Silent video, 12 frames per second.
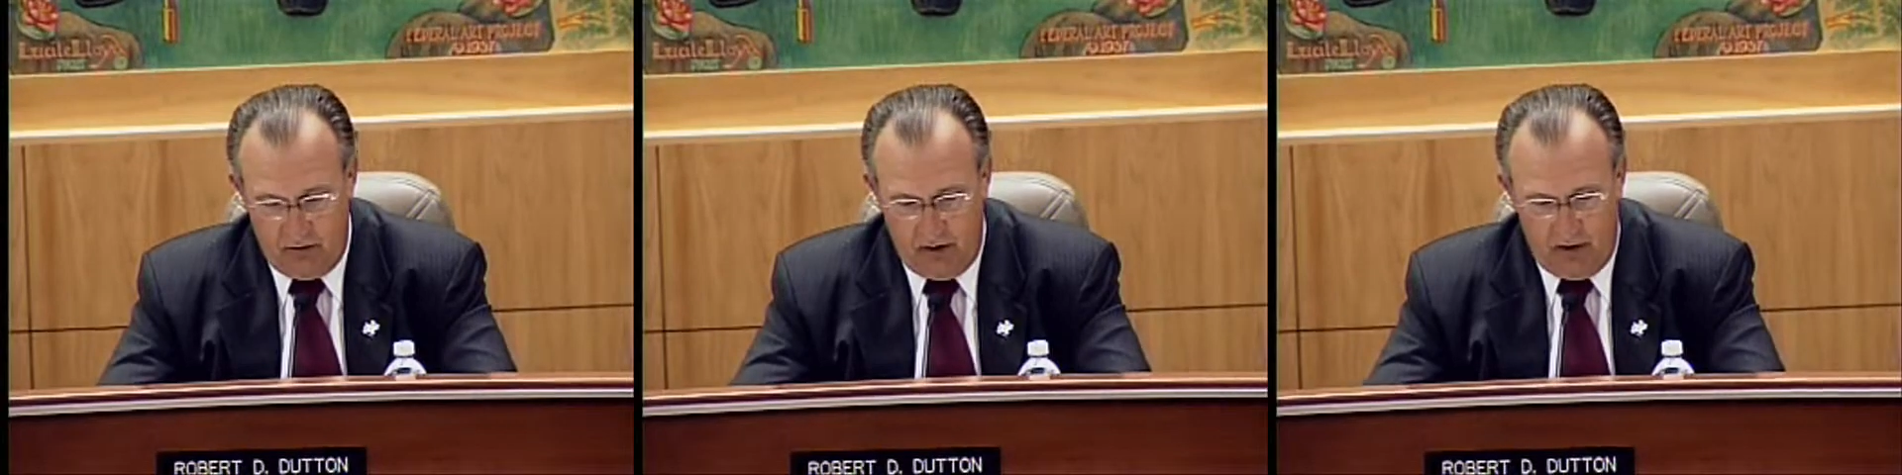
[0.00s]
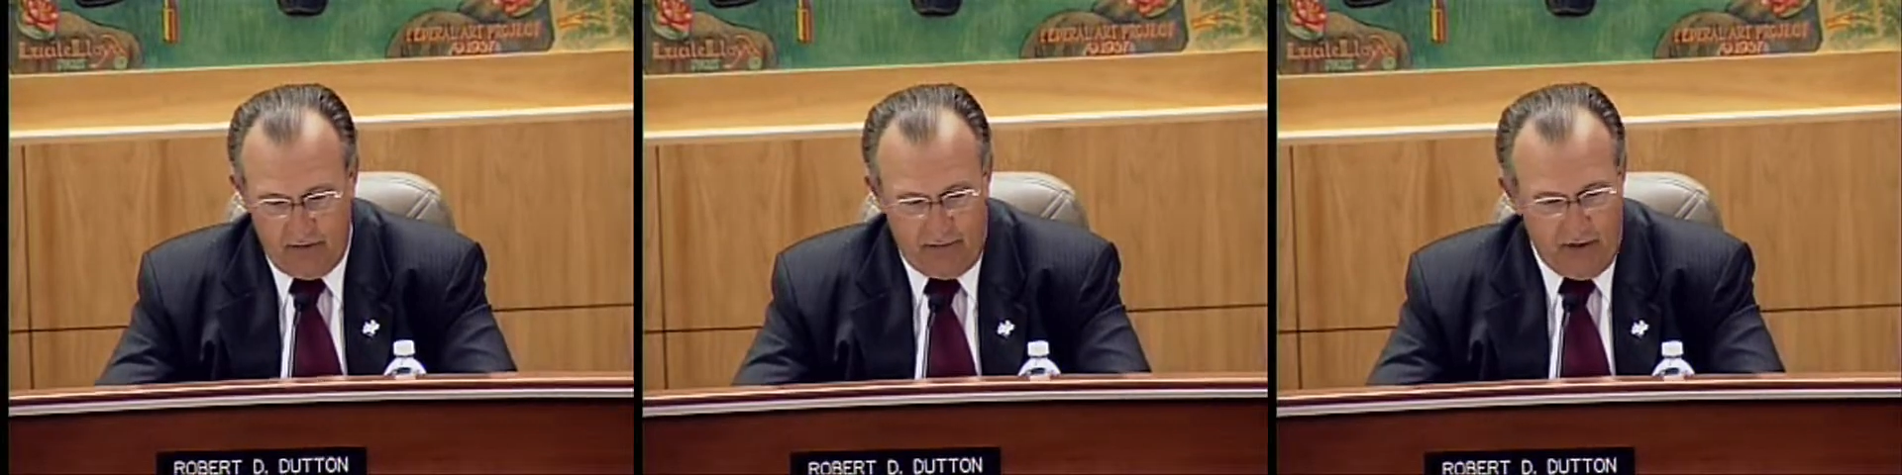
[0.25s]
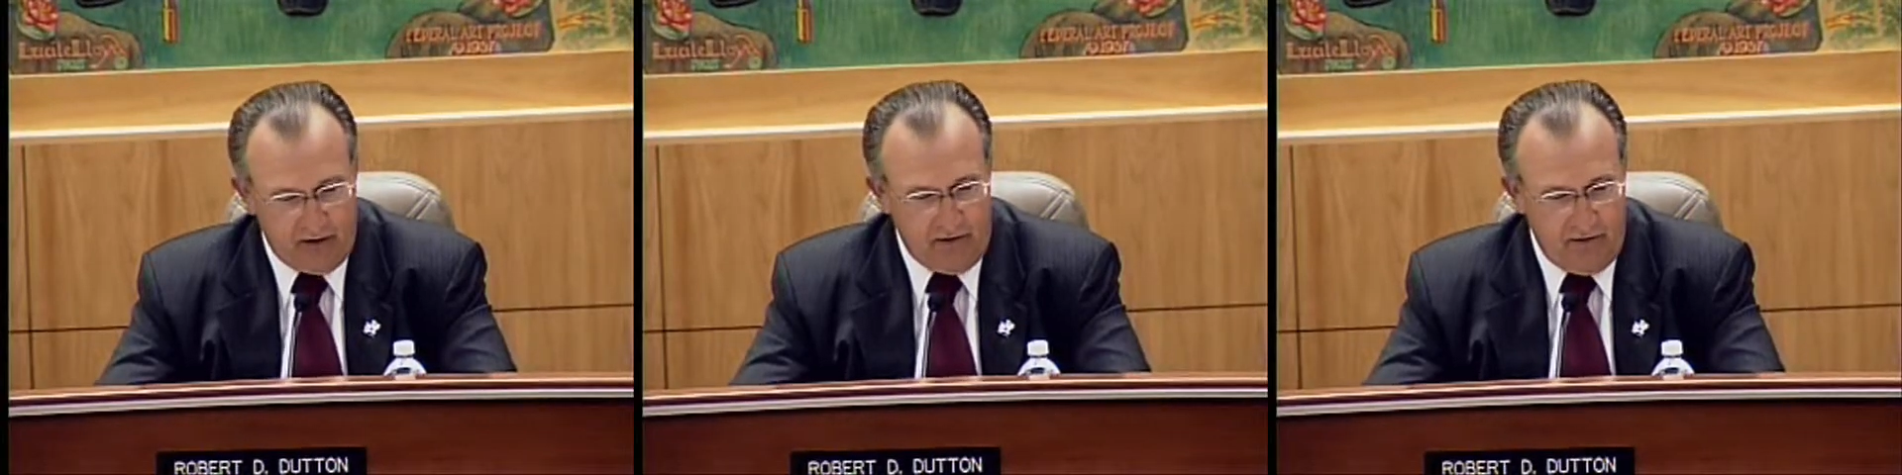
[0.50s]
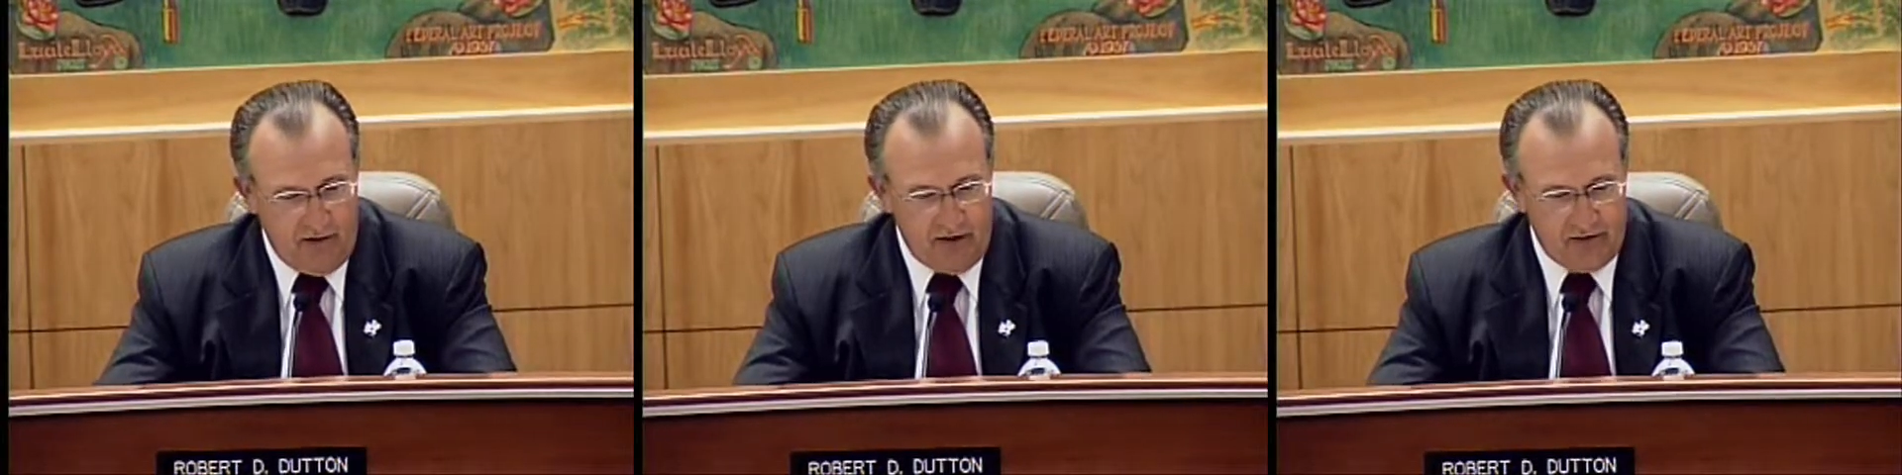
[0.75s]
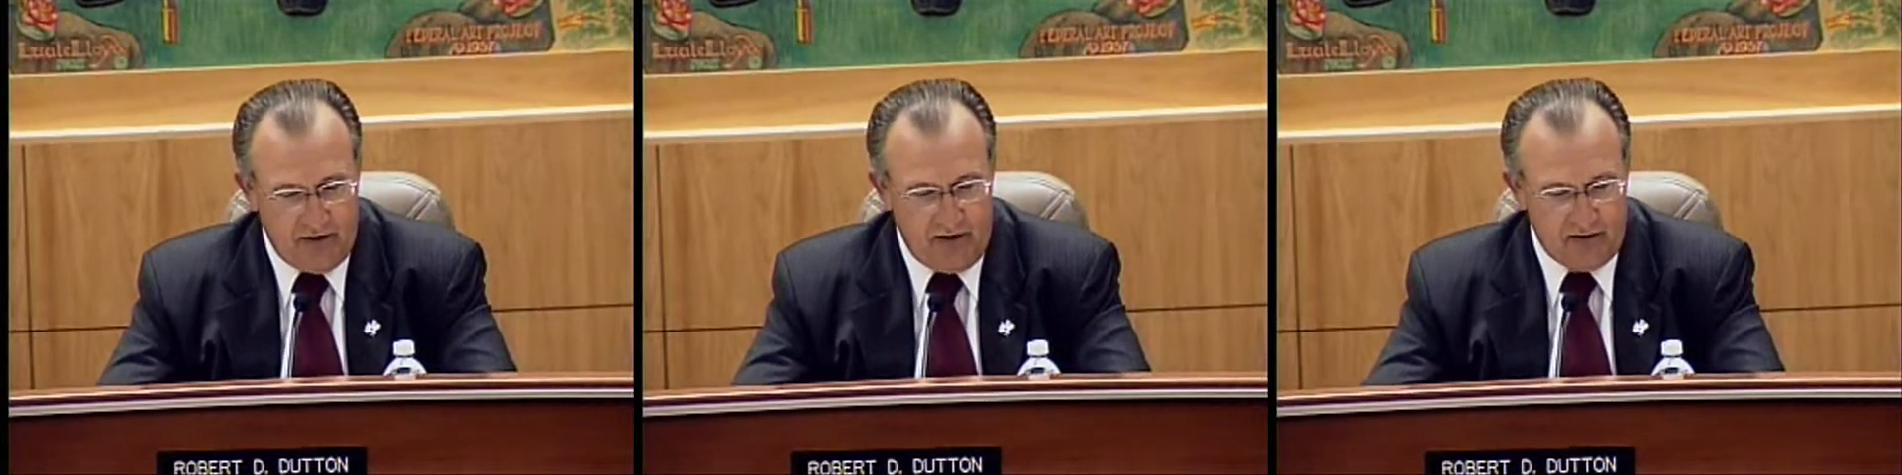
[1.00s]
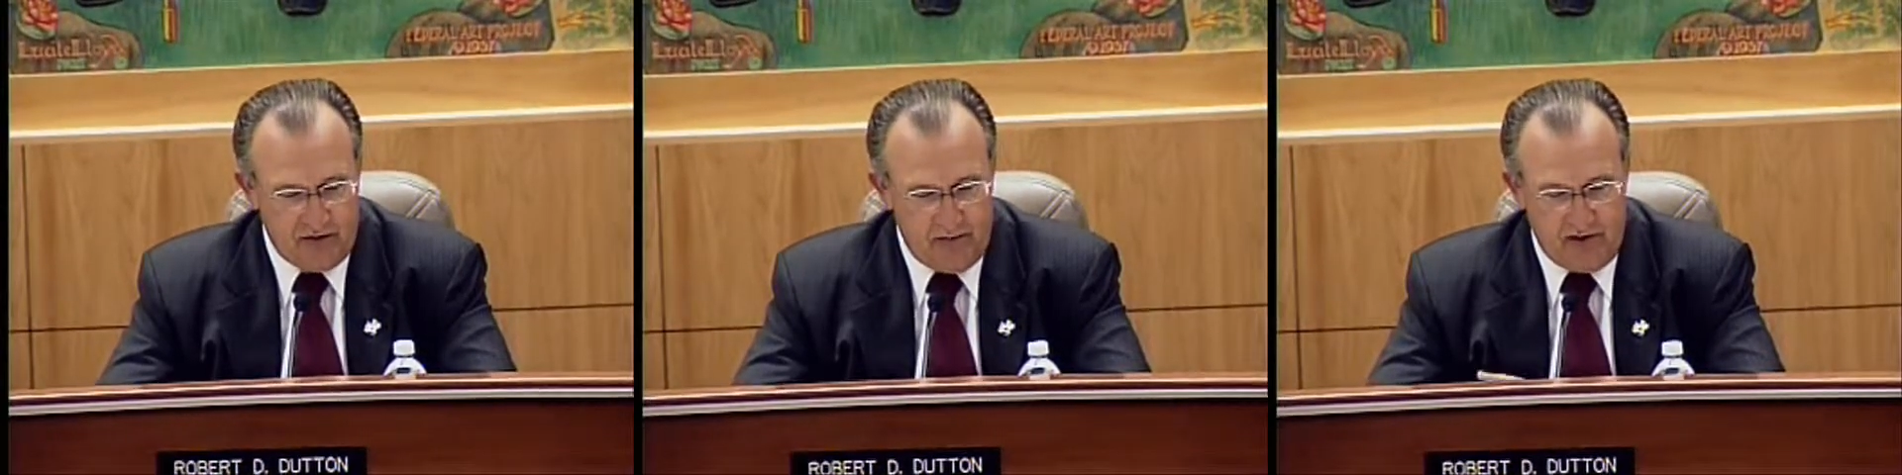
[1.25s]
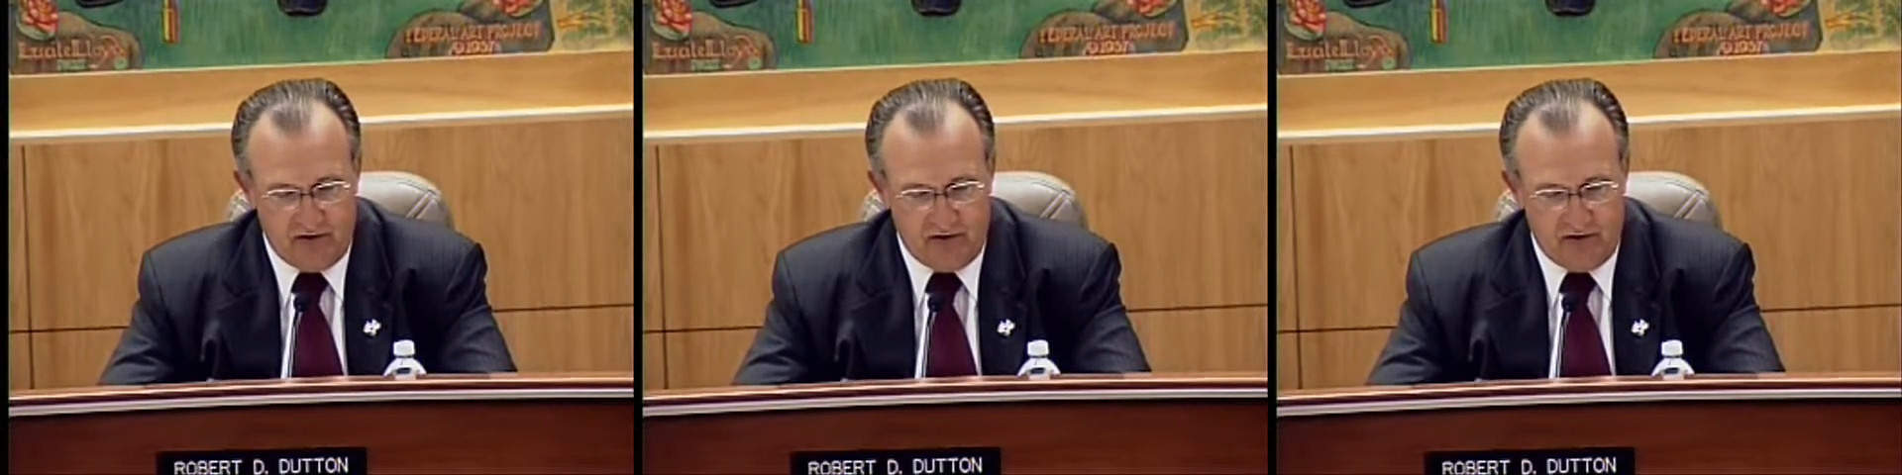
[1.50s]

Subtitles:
the effectiveness on some of